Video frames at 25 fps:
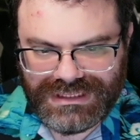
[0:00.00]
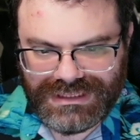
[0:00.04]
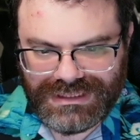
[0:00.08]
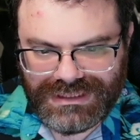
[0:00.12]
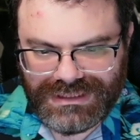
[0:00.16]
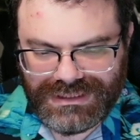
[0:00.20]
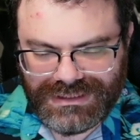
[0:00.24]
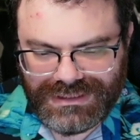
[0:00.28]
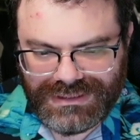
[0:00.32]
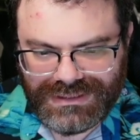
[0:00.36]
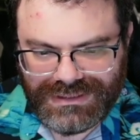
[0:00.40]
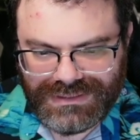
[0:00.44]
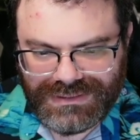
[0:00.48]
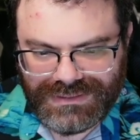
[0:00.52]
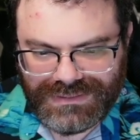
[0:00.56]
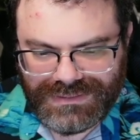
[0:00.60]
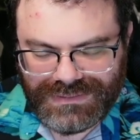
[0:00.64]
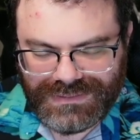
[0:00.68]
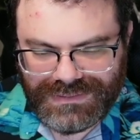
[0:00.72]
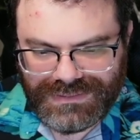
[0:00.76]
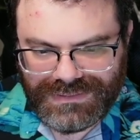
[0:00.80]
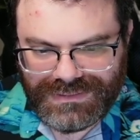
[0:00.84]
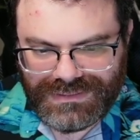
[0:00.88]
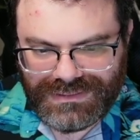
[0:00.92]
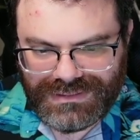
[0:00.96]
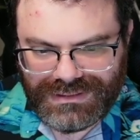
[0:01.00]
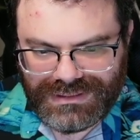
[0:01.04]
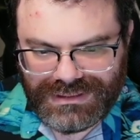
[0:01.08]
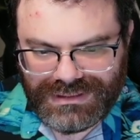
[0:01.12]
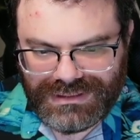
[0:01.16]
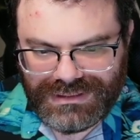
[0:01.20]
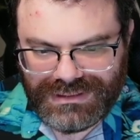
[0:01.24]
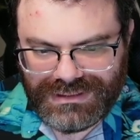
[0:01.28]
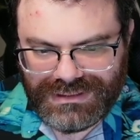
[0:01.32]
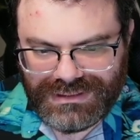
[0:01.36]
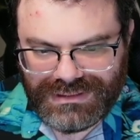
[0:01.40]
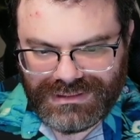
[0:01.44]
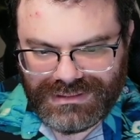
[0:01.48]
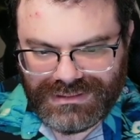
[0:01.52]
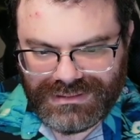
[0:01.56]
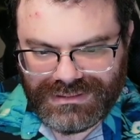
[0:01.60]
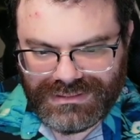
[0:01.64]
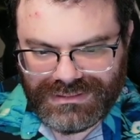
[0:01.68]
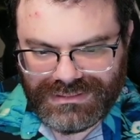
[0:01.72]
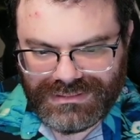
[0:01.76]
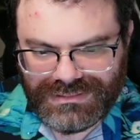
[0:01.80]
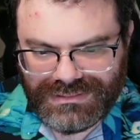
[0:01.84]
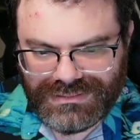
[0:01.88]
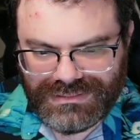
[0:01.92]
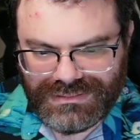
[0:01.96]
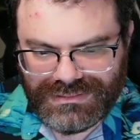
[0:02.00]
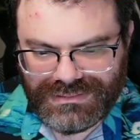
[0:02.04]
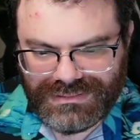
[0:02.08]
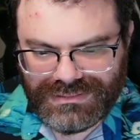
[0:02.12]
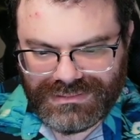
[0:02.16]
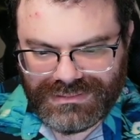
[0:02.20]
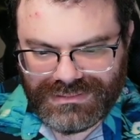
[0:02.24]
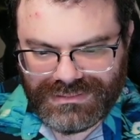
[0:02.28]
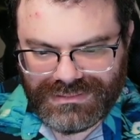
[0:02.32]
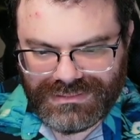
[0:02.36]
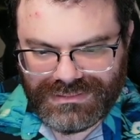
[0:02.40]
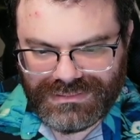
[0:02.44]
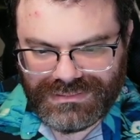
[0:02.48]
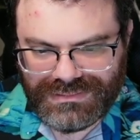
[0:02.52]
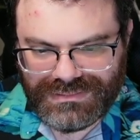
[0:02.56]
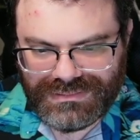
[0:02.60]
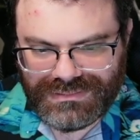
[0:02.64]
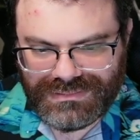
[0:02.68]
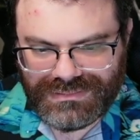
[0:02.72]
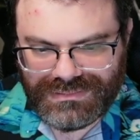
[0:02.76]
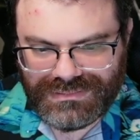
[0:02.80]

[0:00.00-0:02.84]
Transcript: No one is speaking in this clip.